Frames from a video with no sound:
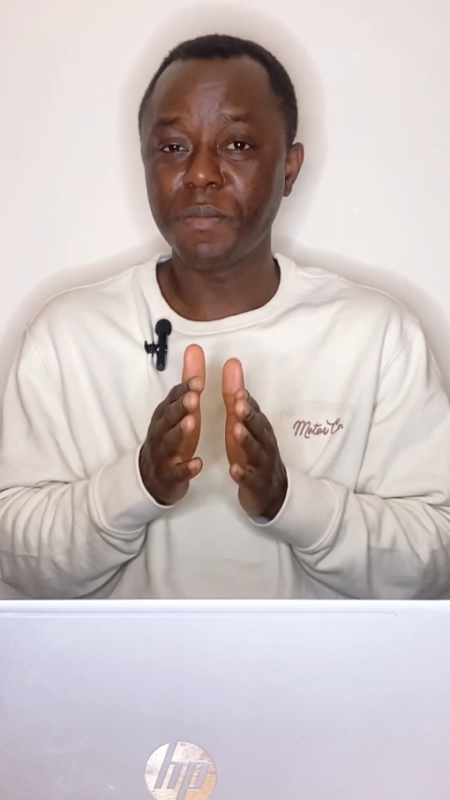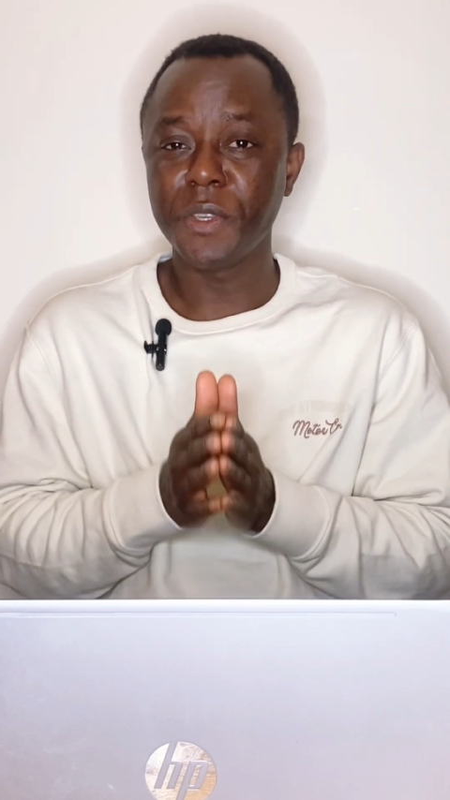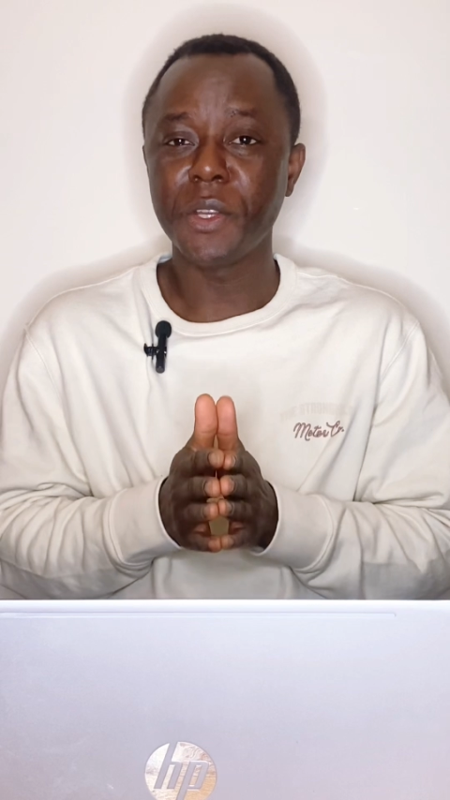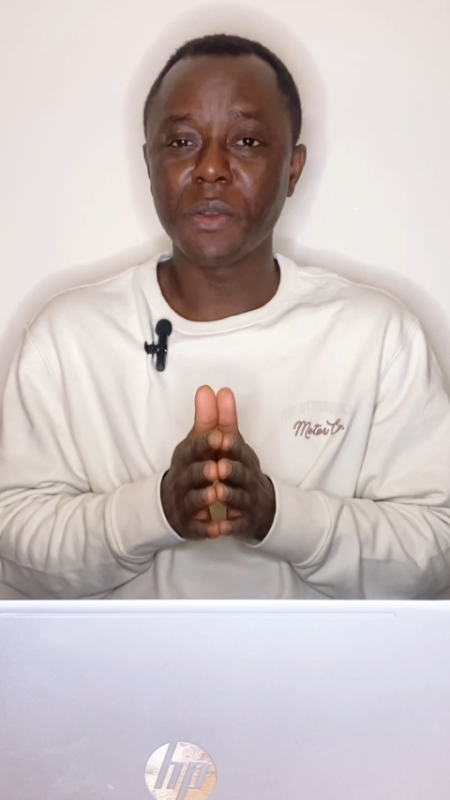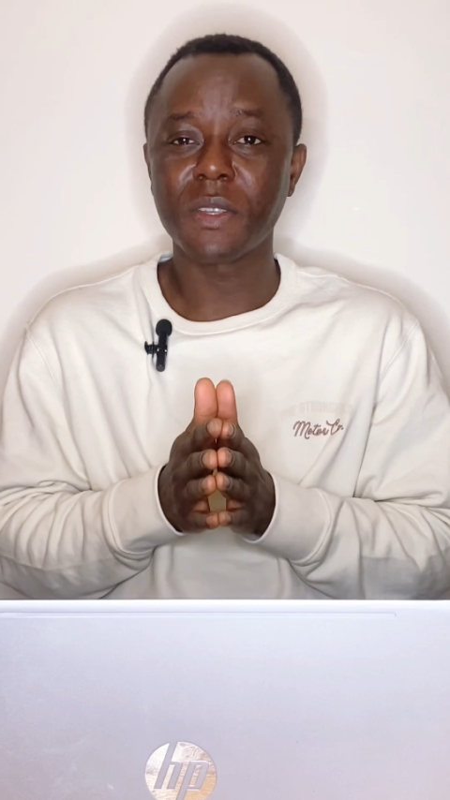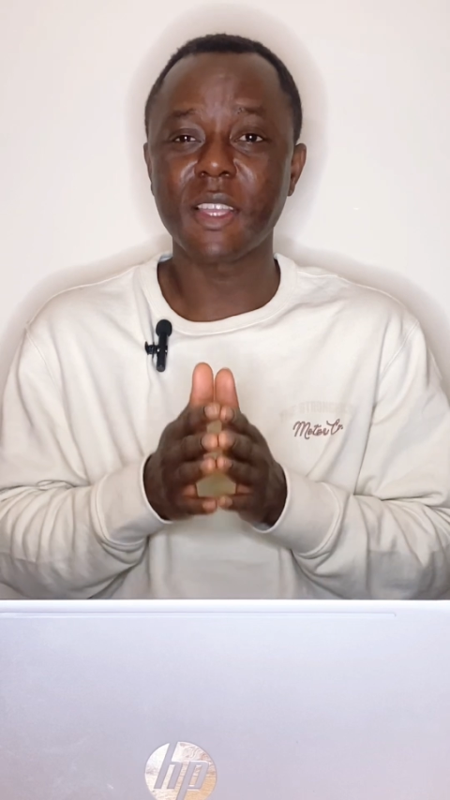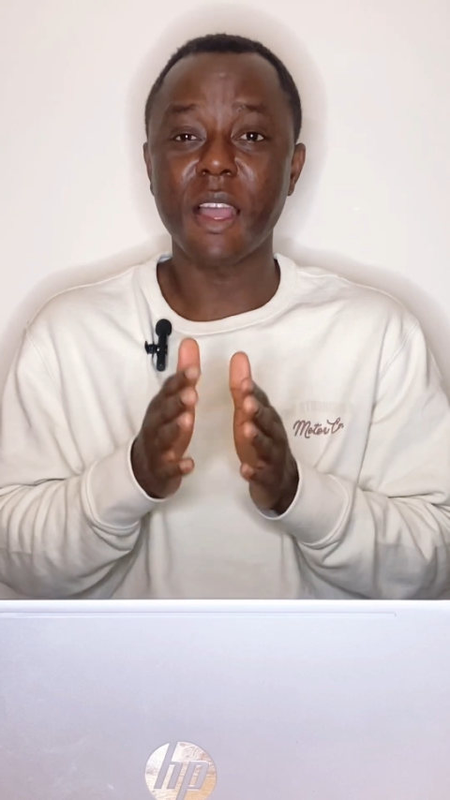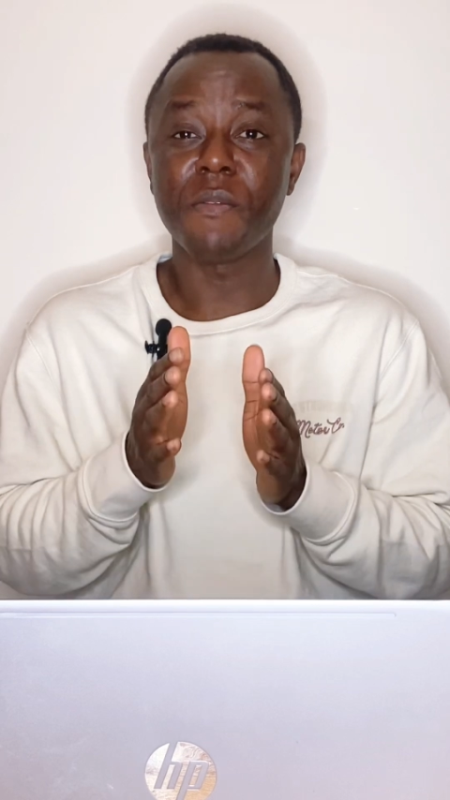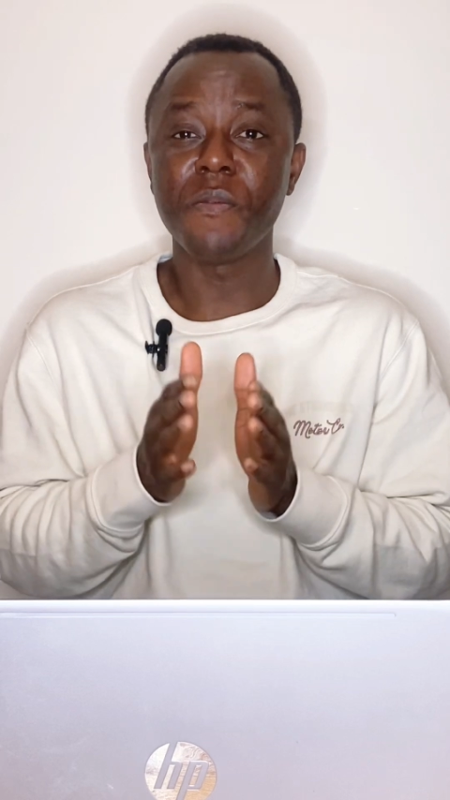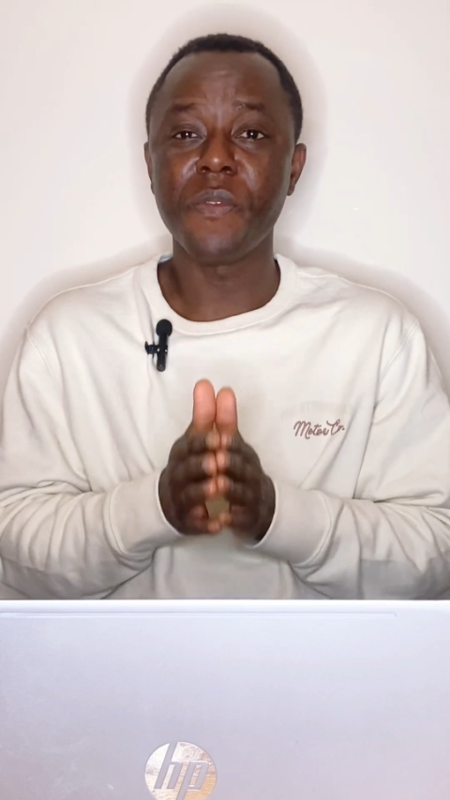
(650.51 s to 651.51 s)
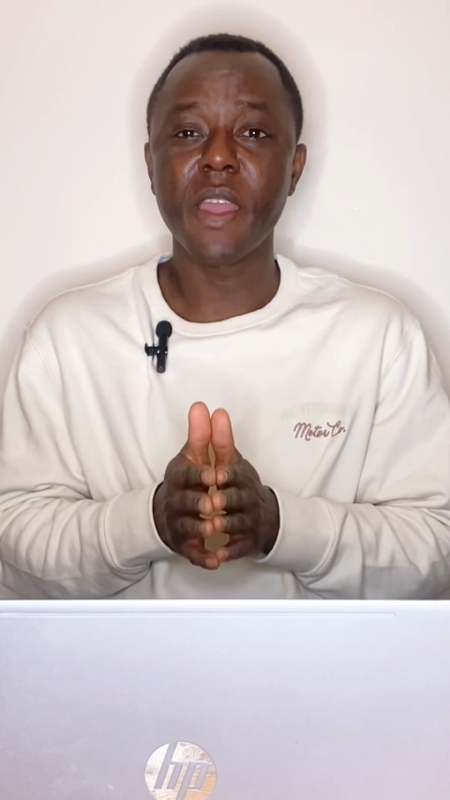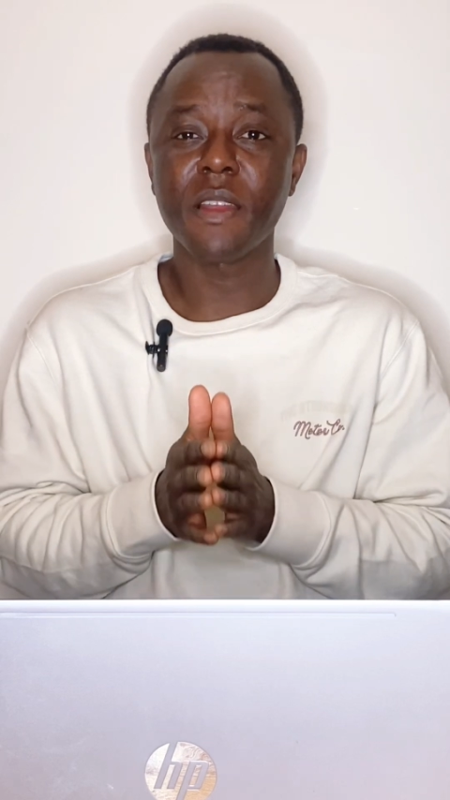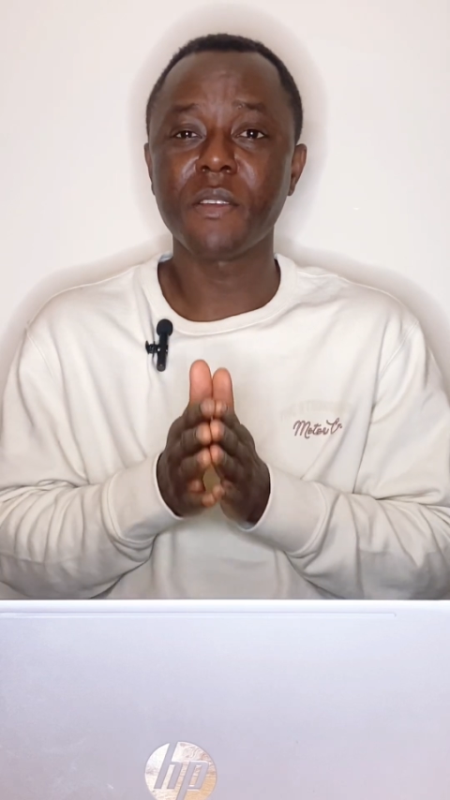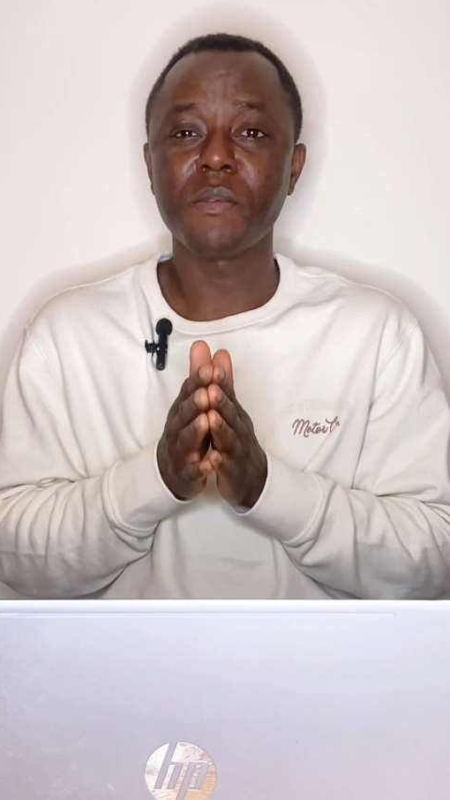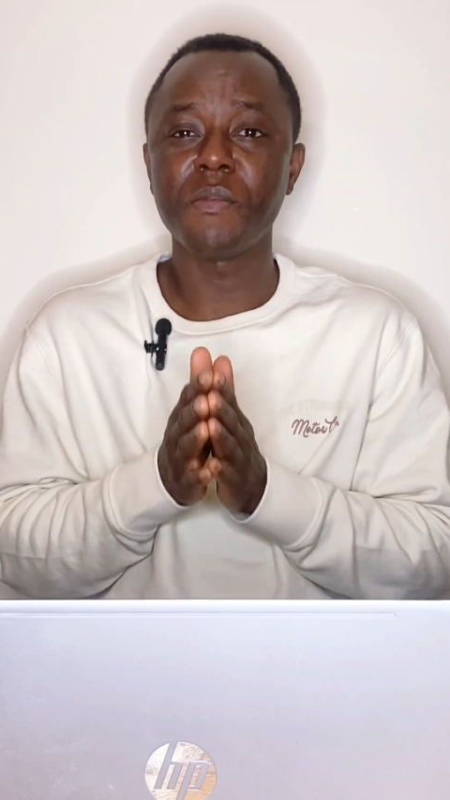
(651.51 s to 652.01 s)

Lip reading: periods are very,